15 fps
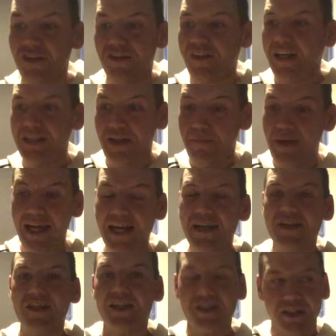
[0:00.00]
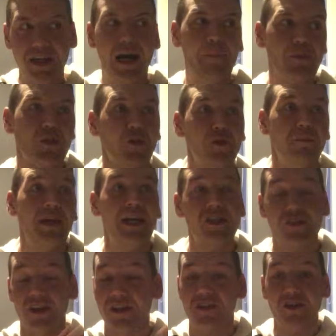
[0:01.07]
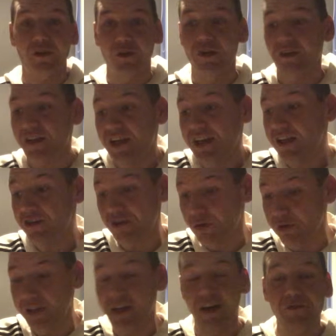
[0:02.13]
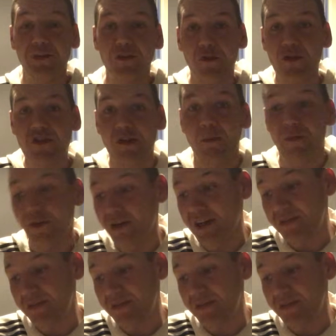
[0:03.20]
It's a mess. It's an absolute mess. So I said, look, you're going to have to do something.